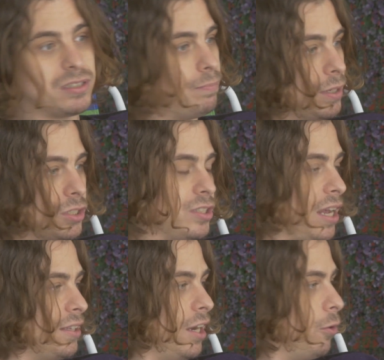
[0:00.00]
some pictures
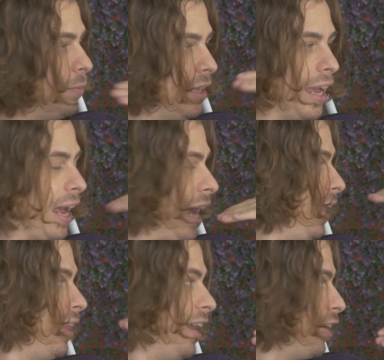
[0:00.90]
out there with me like
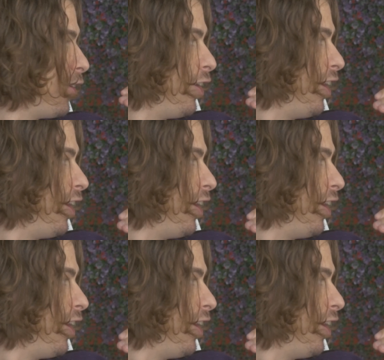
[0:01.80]
eyeliner